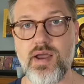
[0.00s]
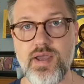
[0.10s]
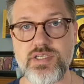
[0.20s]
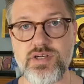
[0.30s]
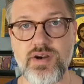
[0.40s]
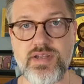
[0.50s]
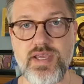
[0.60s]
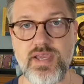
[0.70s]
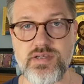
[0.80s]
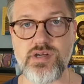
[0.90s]
starting
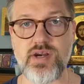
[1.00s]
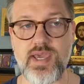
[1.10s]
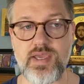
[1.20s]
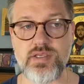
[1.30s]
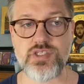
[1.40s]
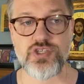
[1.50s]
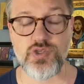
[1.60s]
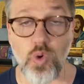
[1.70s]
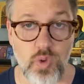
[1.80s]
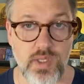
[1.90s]
to integrate
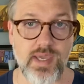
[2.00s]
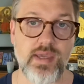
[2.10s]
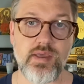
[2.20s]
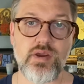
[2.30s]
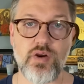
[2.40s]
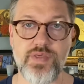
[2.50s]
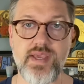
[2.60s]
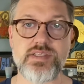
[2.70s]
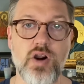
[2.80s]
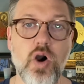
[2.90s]
solely, or
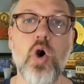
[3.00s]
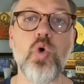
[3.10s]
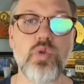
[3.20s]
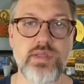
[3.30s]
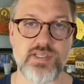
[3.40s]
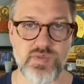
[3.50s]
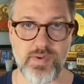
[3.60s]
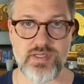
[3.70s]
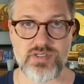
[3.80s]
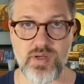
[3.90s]
things that are only
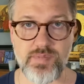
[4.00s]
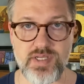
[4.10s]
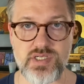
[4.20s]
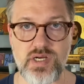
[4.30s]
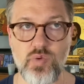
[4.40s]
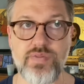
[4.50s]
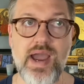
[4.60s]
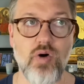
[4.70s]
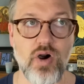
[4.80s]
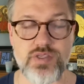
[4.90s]
spaced repetition
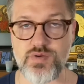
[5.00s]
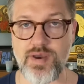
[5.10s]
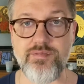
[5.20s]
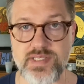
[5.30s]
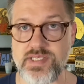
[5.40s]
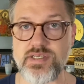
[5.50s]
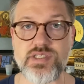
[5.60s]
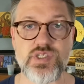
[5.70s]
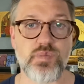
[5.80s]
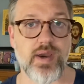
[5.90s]
without also having a
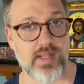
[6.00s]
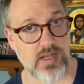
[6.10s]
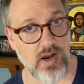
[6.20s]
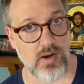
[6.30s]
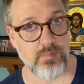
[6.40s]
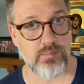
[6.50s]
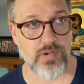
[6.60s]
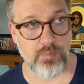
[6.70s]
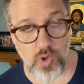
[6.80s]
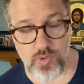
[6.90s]
sentence mining
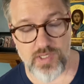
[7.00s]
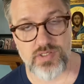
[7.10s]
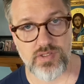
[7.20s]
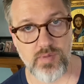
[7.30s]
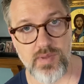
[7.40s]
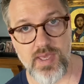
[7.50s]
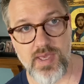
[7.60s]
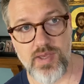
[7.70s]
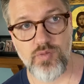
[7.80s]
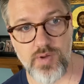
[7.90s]
component to them,
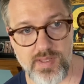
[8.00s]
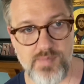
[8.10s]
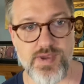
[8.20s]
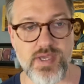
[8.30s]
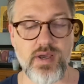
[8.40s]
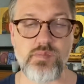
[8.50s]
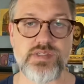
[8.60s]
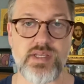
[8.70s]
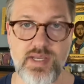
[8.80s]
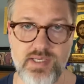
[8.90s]
really
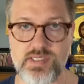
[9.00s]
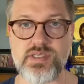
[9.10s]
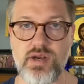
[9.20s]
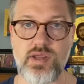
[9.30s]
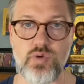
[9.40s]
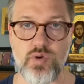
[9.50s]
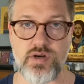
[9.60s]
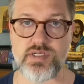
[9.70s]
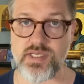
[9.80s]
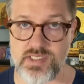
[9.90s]
becomes necessary in
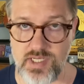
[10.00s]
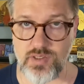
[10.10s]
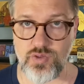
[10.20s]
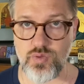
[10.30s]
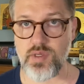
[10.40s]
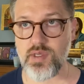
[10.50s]
order to continue